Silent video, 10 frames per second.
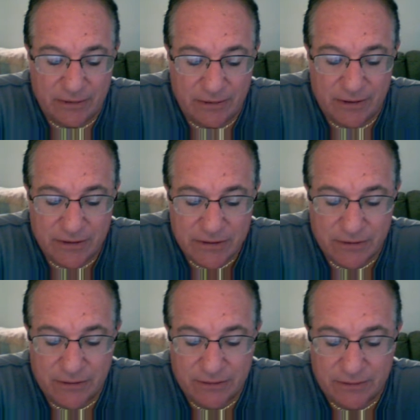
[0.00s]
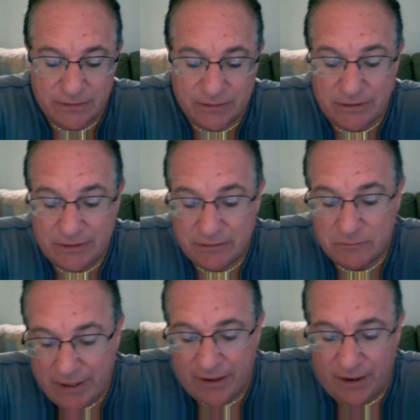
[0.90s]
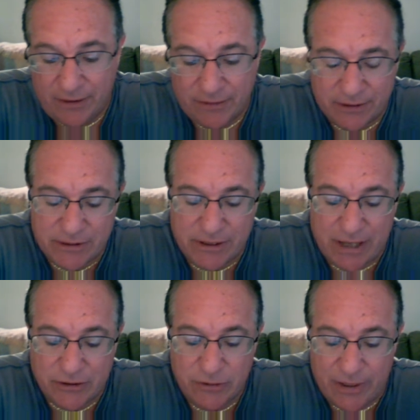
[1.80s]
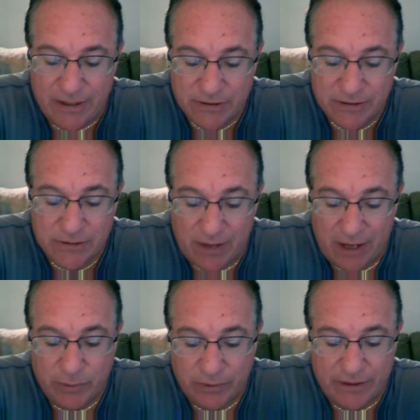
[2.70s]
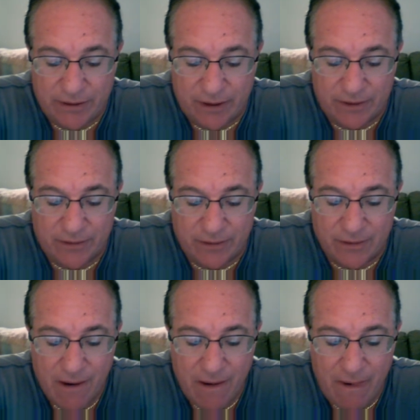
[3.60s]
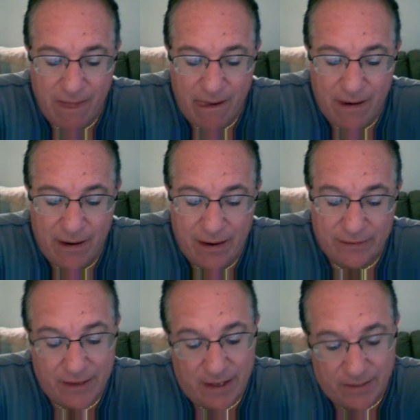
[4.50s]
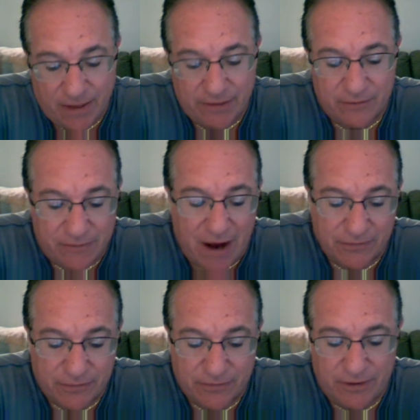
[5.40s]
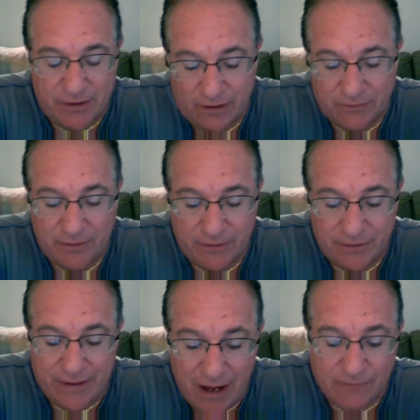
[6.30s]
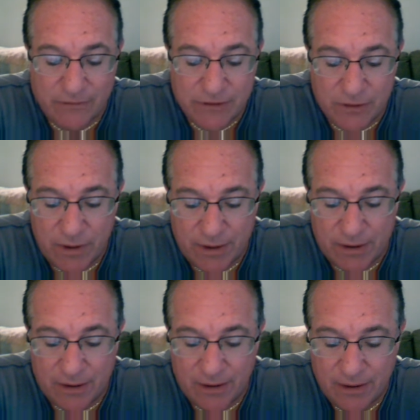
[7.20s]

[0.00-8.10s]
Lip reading: Louis or you can play it under because you got 2 aces. So I played it under. And the game ended 5-3. Over under 8.5 was a winner.